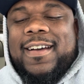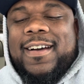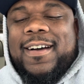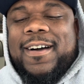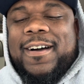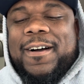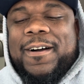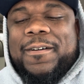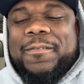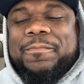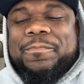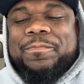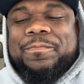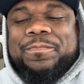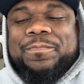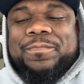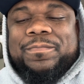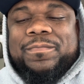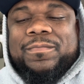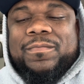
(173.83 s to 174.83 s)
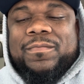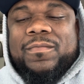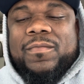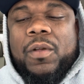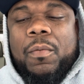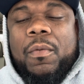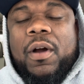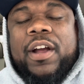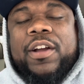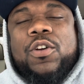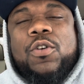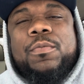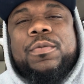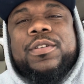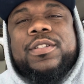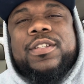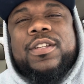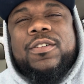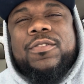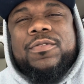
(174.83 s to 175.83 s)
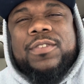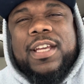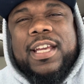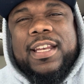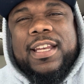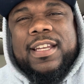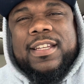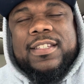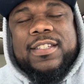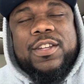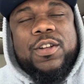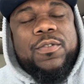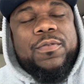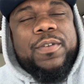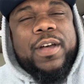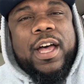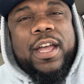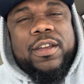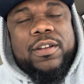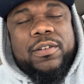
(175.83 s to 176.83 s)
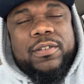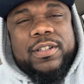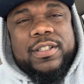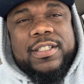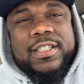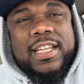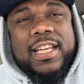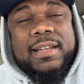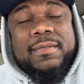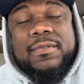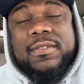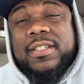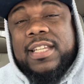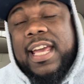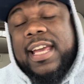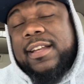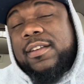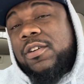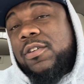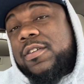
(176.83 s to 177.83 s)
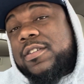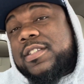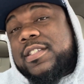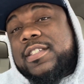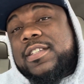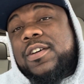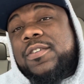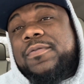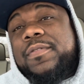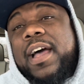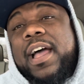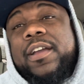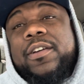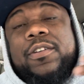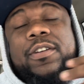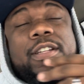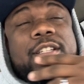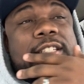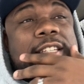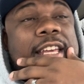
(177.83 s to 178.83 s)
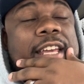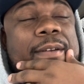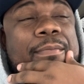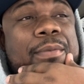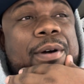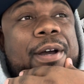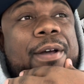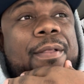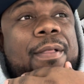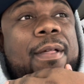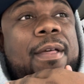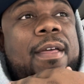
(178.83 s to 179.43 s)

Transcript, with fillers: um, Amari Cooper's still needed, still valued on this team. Tank Lawrence is still valued on this team, but